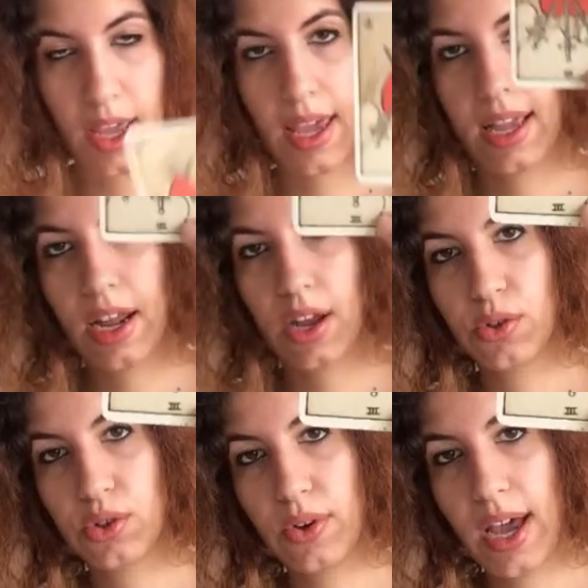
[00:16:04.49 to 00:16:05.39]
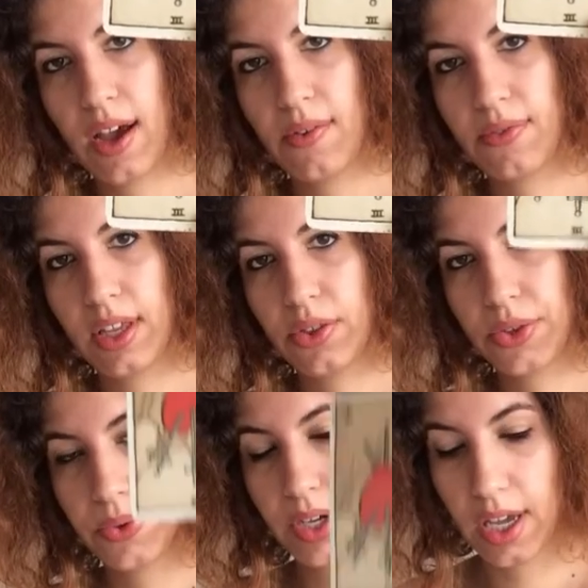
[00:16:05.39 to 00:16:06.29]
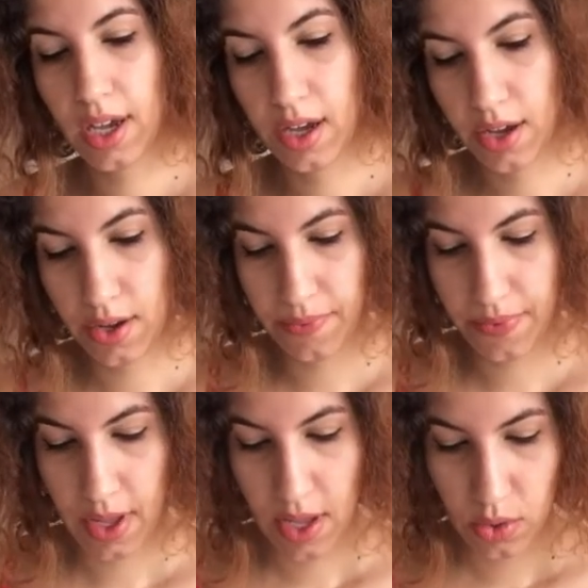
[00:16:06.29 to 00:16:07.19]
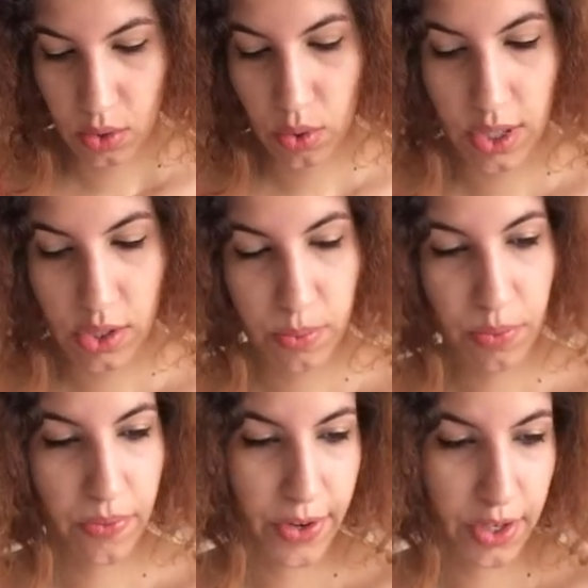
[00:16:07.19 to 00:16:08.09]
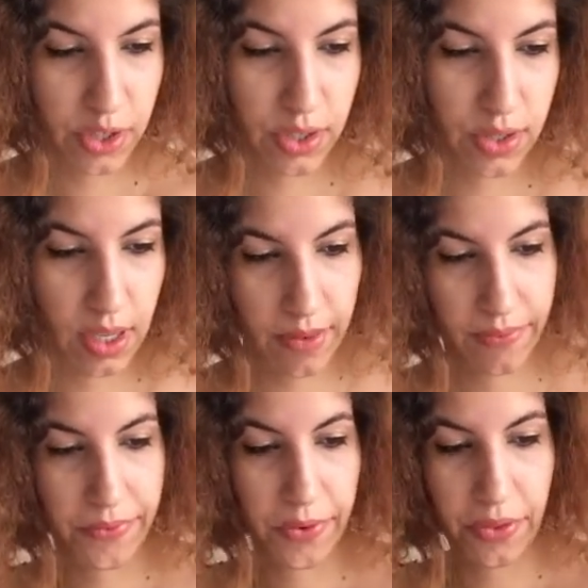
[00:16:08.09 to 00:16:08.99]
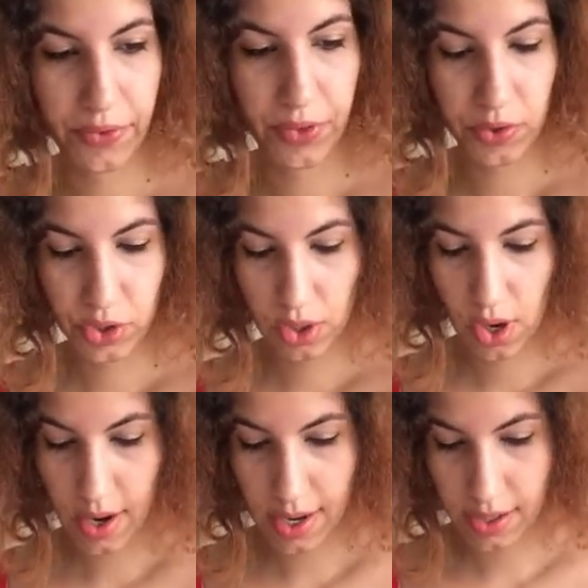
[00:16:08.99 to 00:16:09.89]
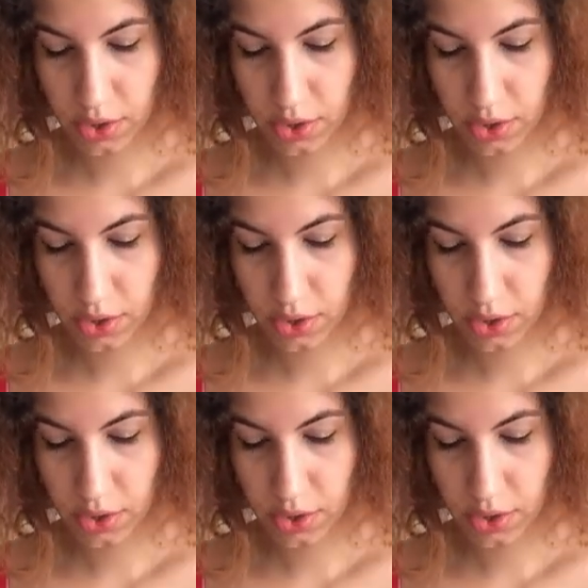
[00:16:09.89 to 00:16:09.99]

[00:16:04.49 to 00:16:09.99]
And I also have the Three of Swords in reverse for the future card.